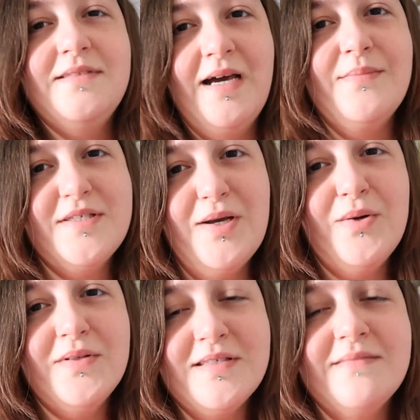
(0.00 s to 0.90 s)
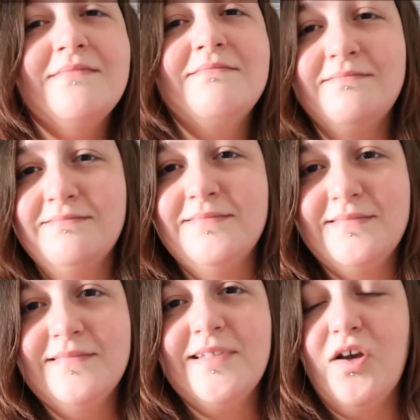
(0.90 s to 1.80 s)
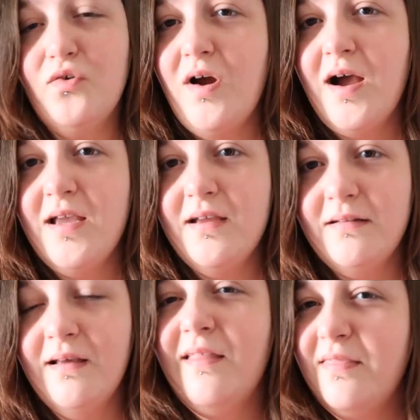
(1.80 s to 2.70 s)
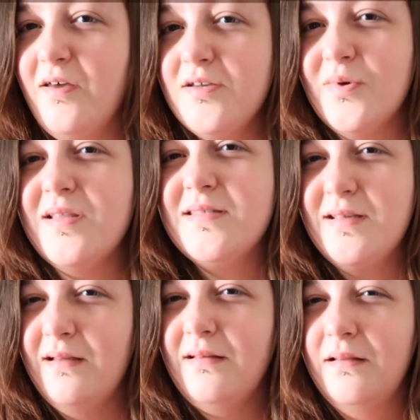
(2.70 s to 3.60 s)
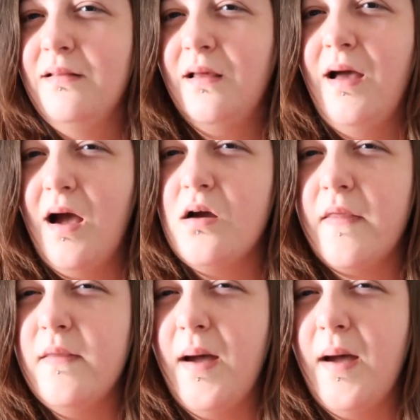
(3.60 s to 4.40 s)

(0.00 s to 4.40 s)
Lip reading: Damned Souls, Crying, those ones I've got in the